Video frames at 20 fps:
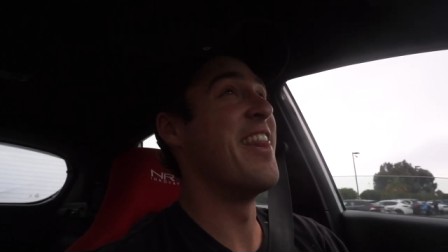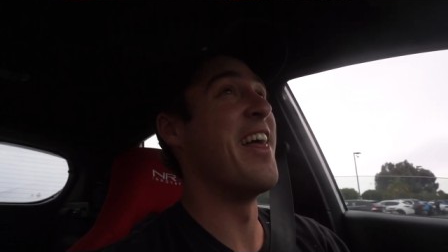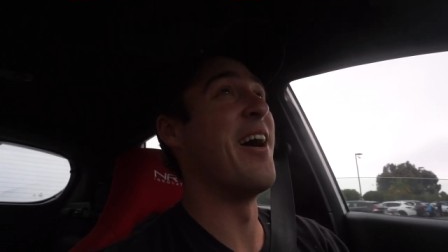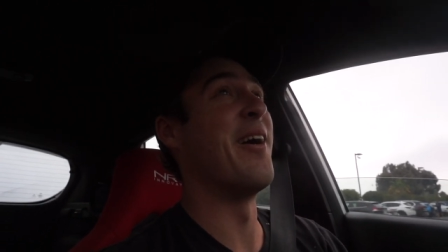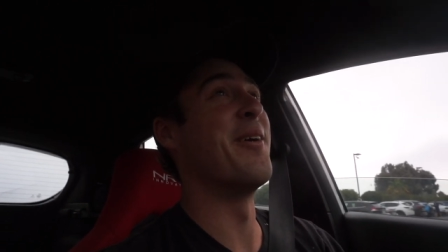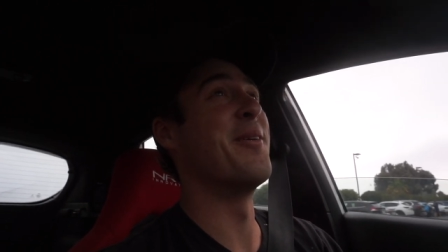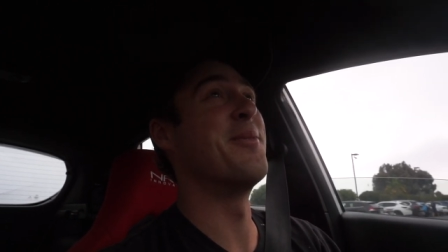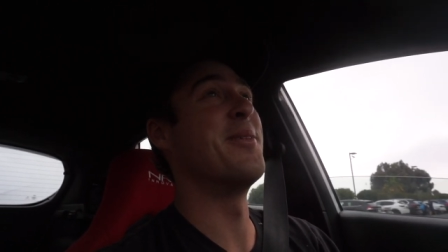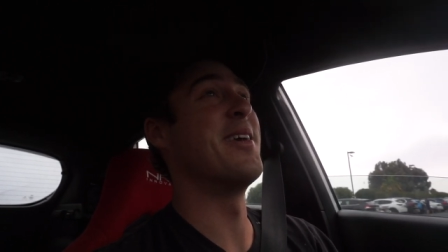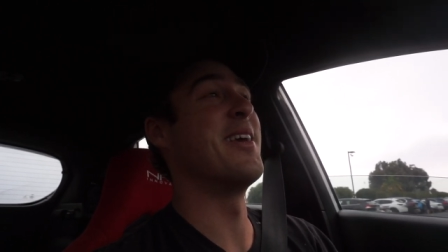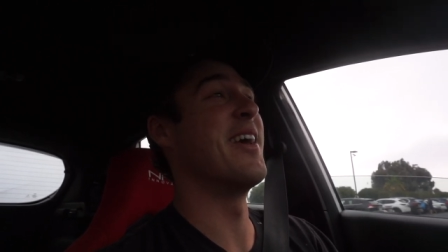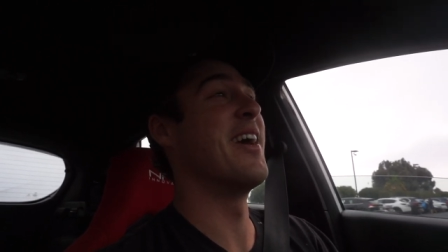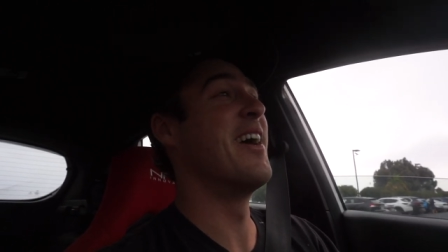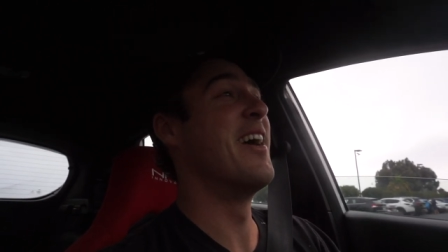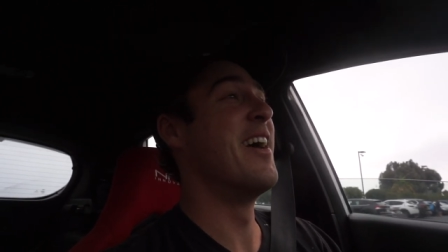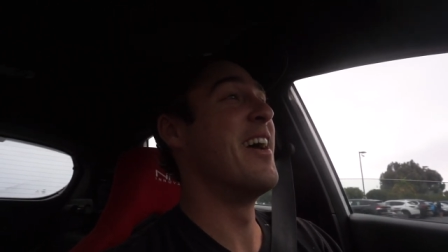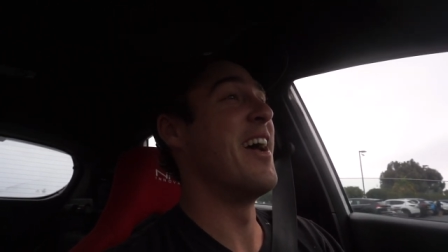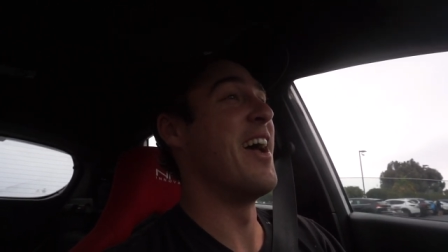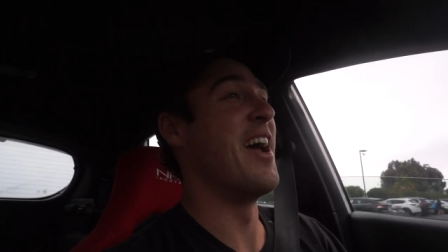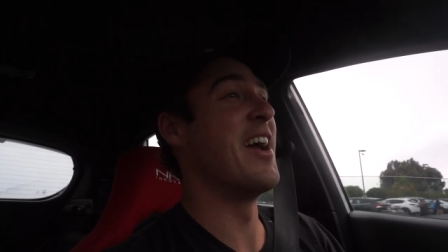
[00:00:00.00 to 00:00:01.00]
that would be
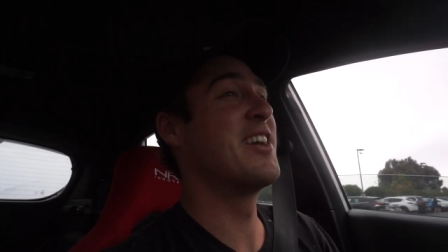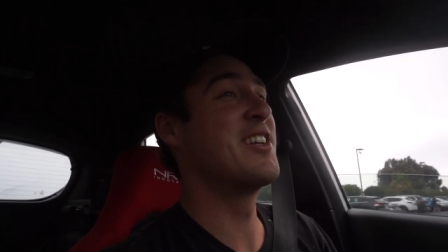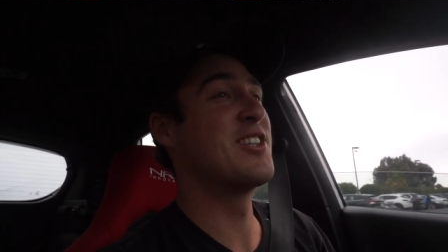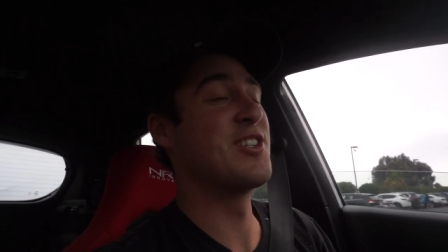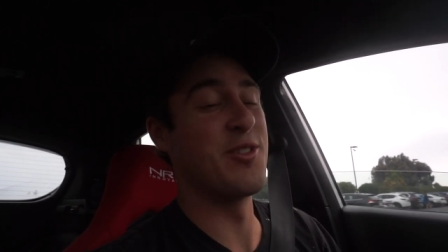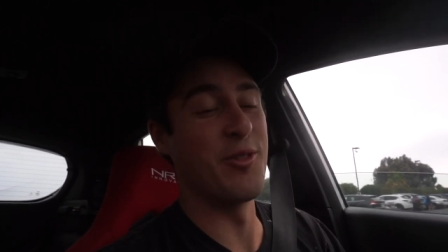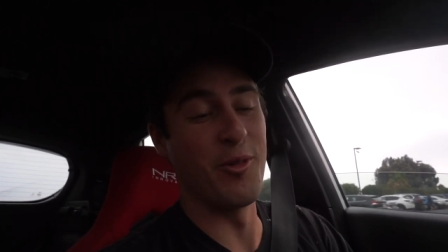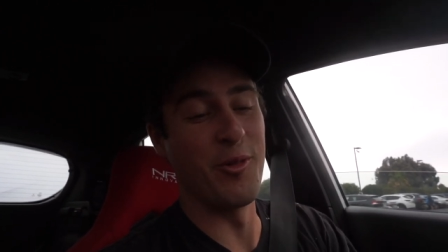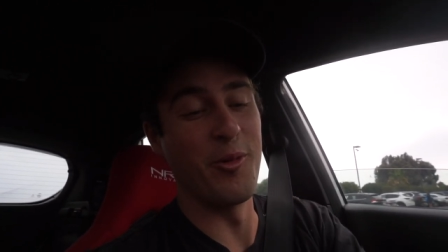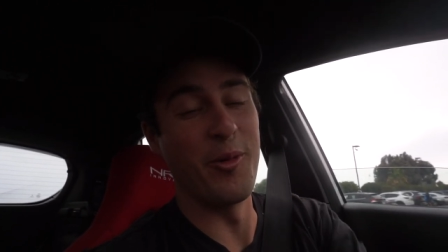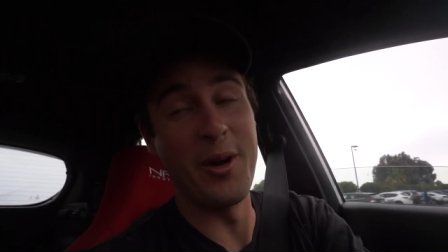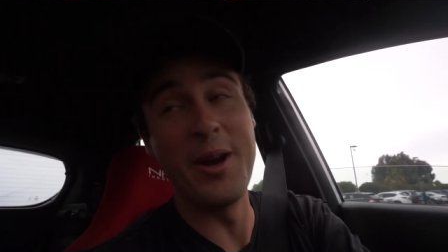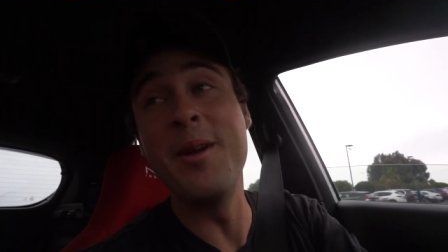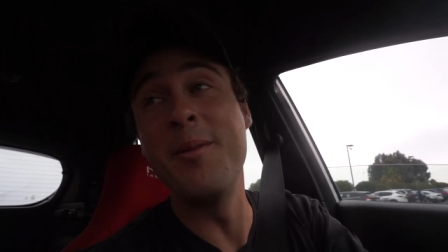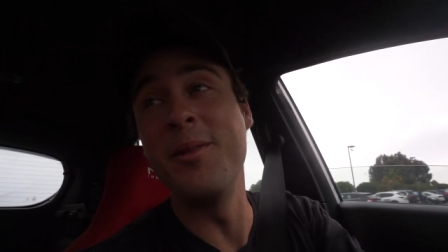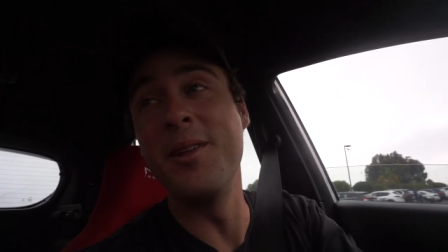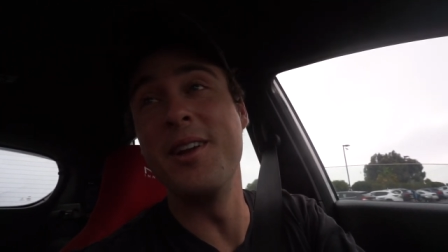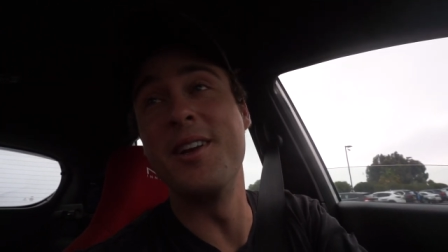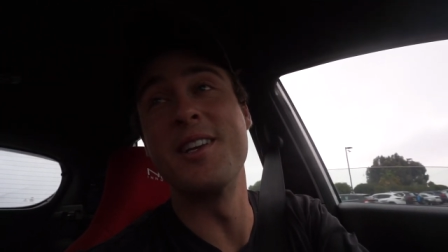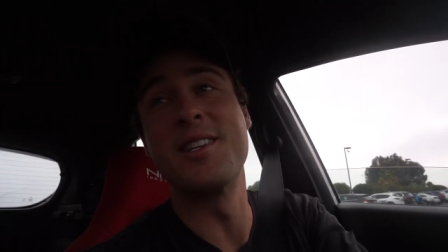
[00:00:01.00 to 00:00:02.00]

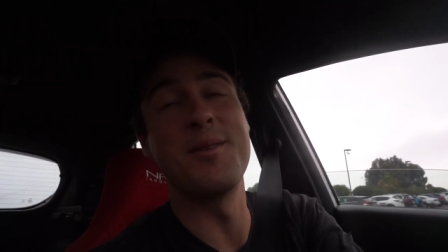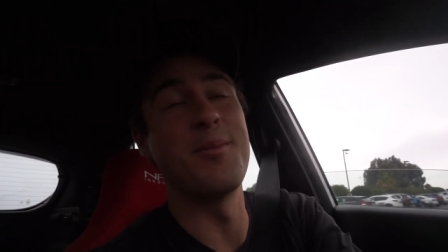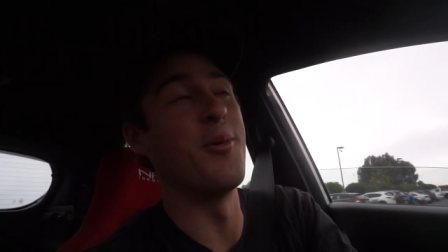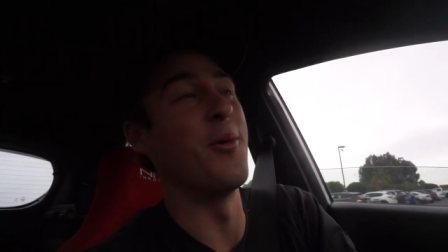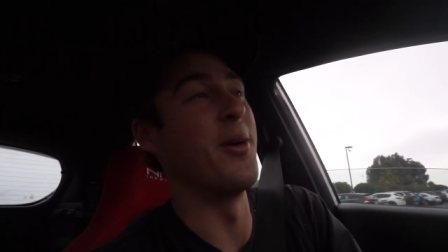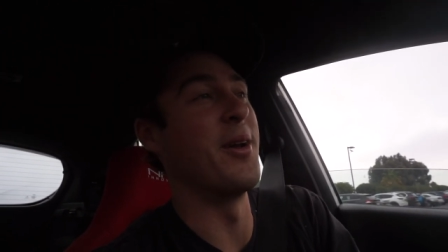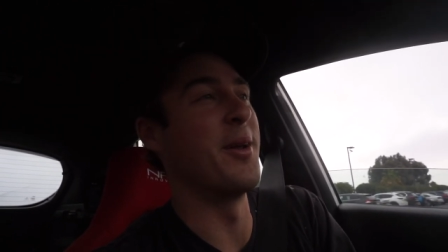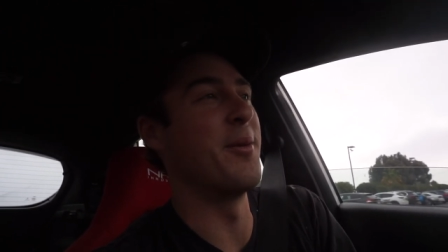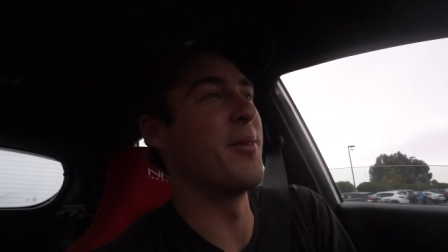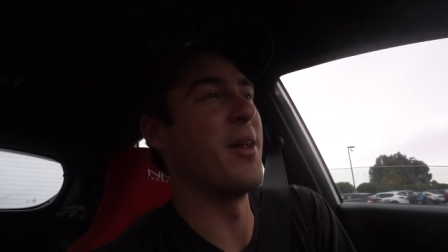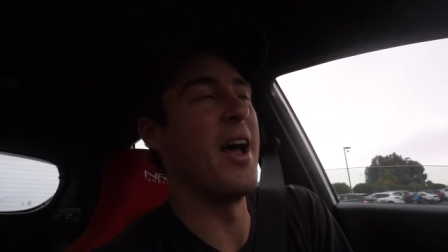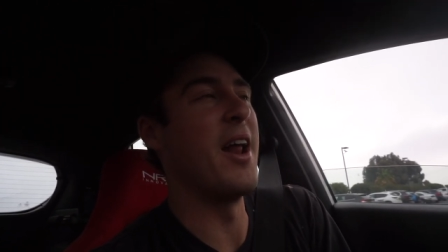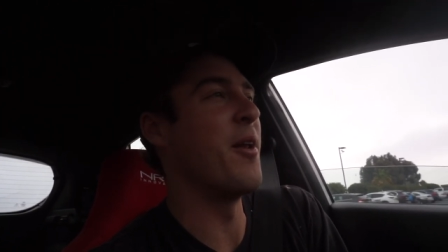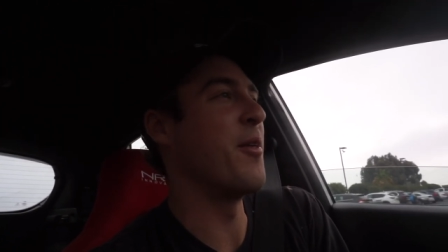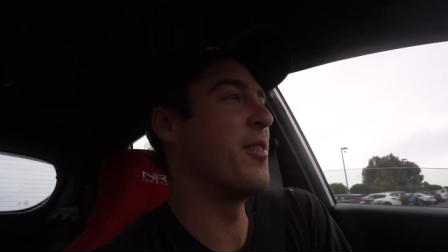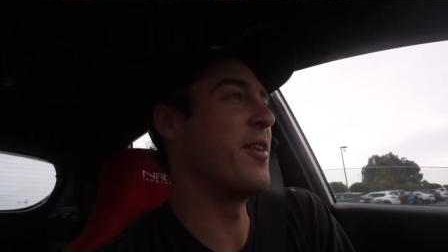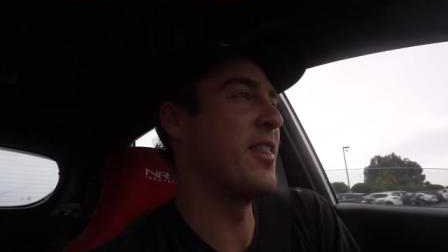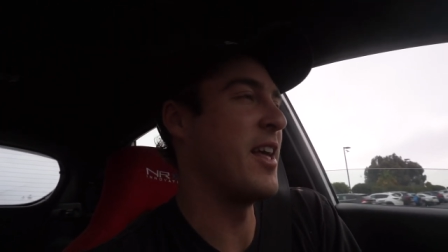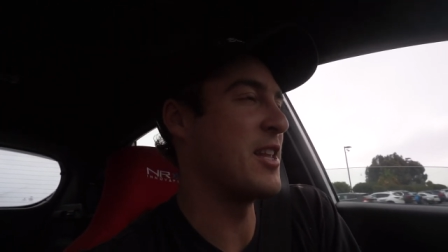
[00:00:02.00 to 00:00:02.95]
extremely disappointing, but I don't think